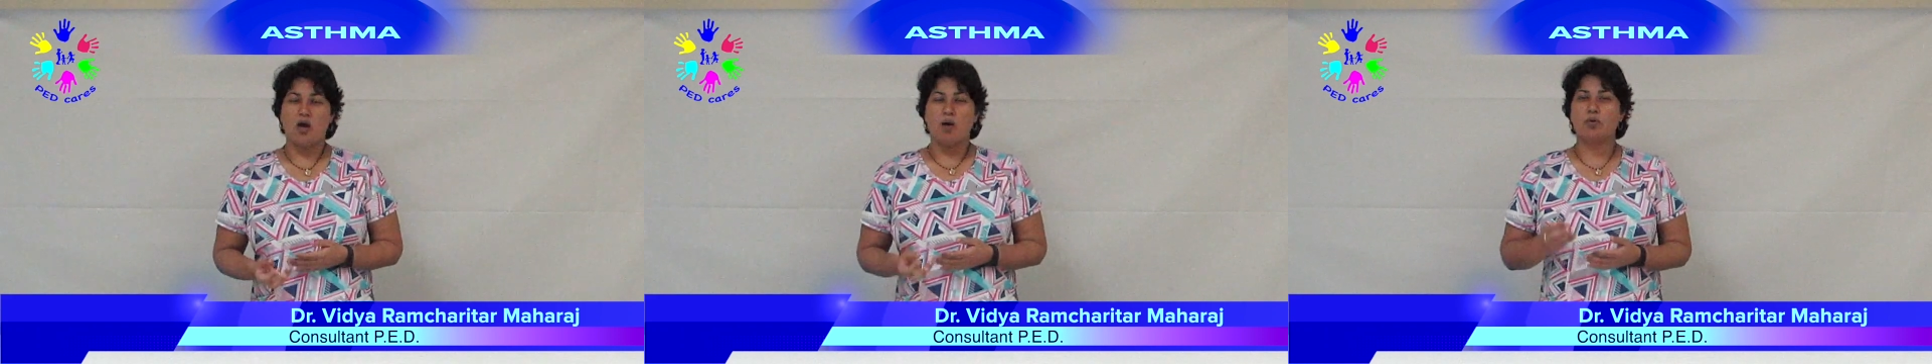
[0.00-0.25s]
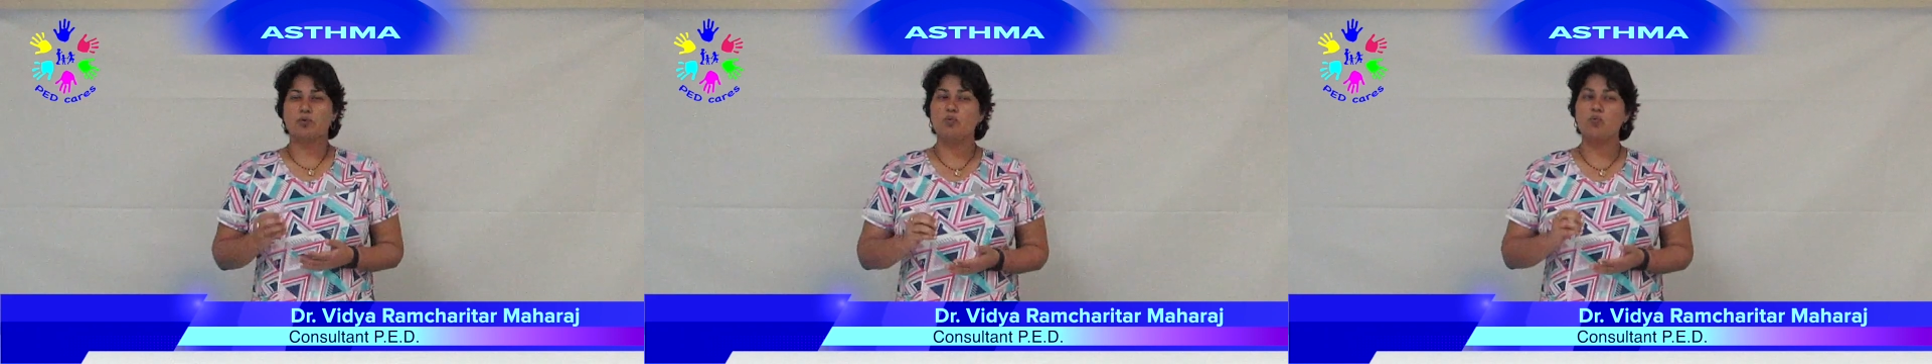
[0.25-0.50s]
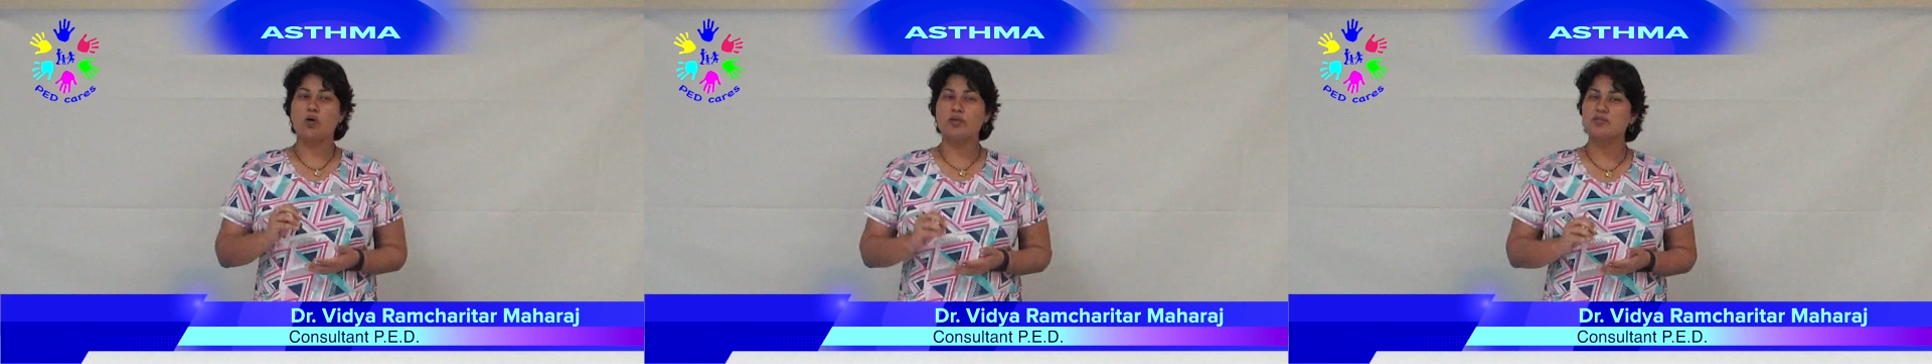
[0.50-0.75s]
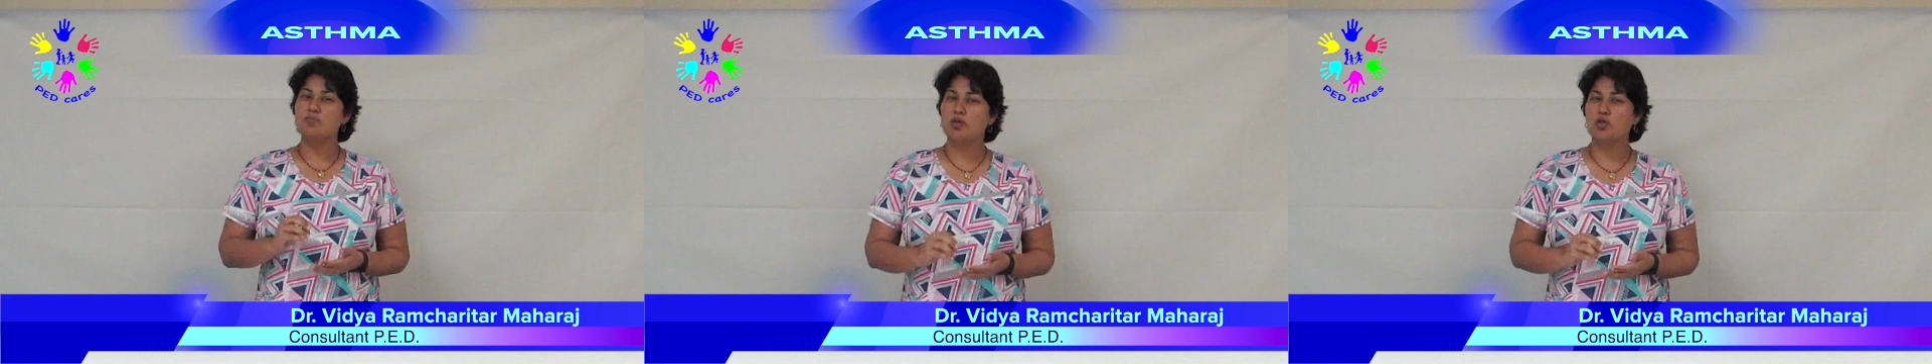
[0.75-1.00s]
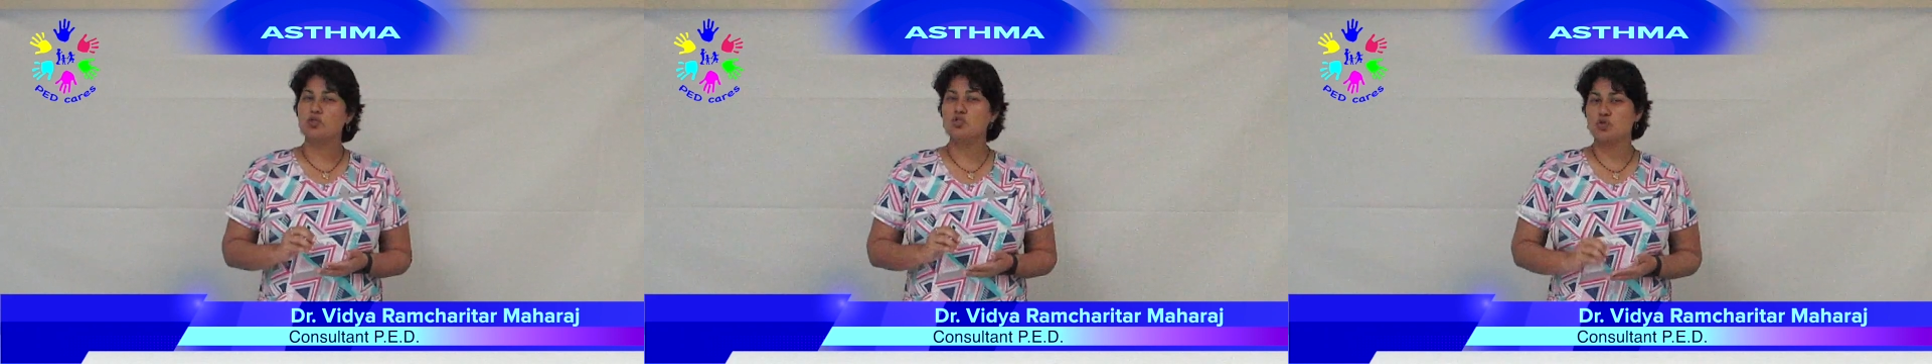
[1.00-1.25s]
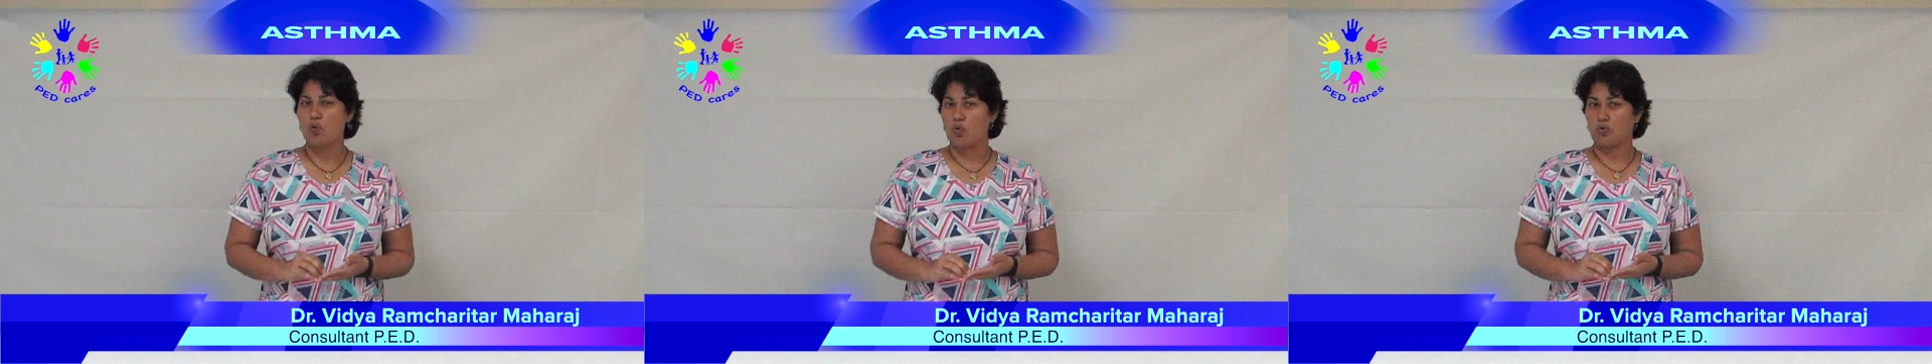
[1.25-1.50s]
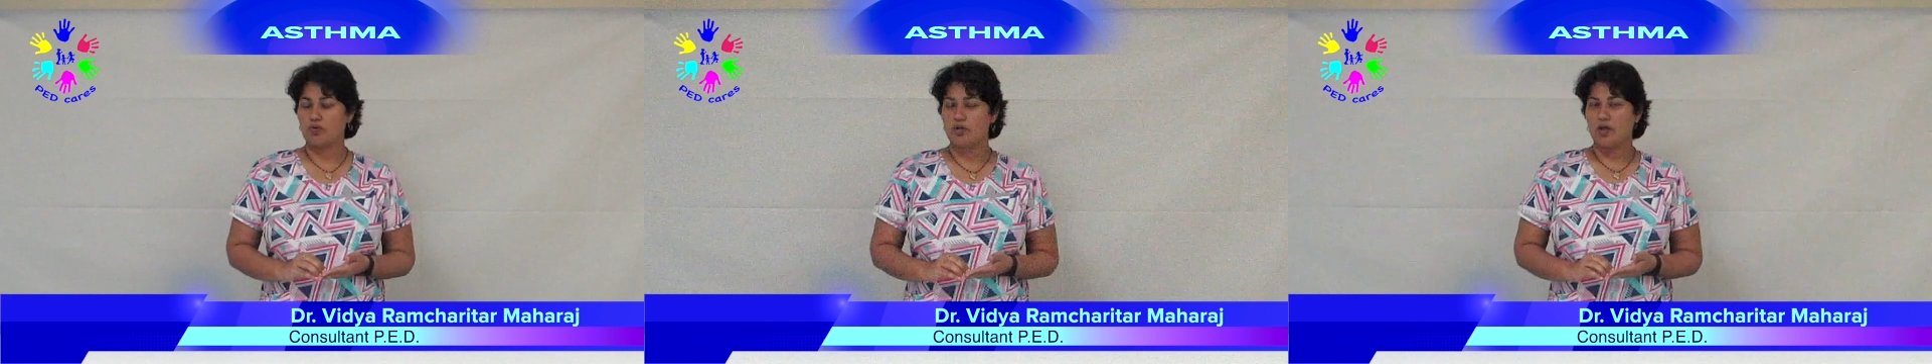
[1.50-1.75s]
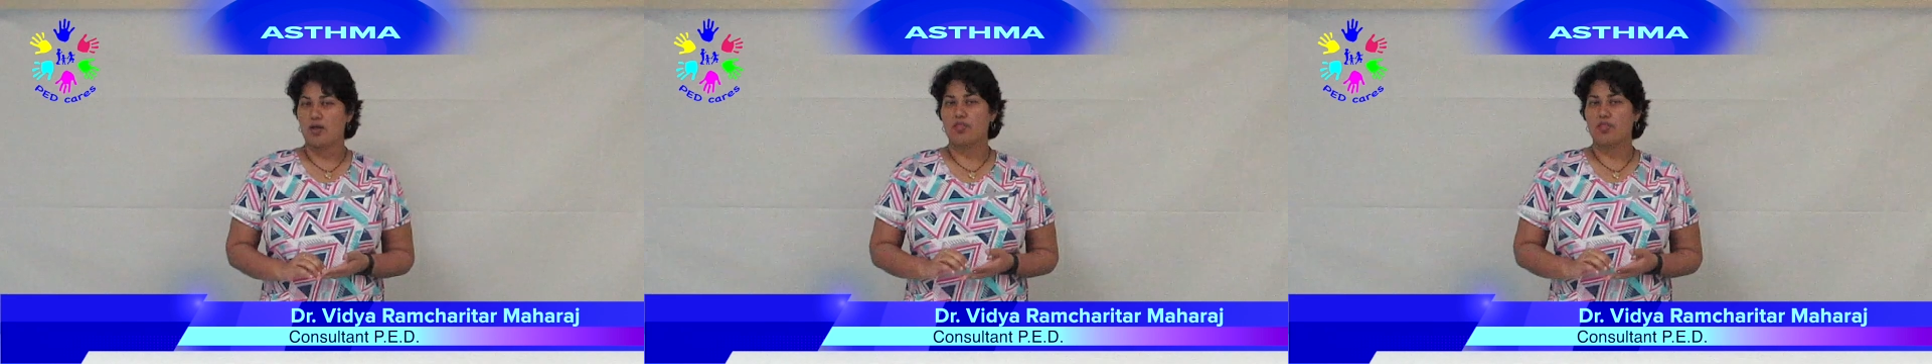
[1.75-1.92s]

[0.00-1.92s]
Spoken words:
But we want to make sure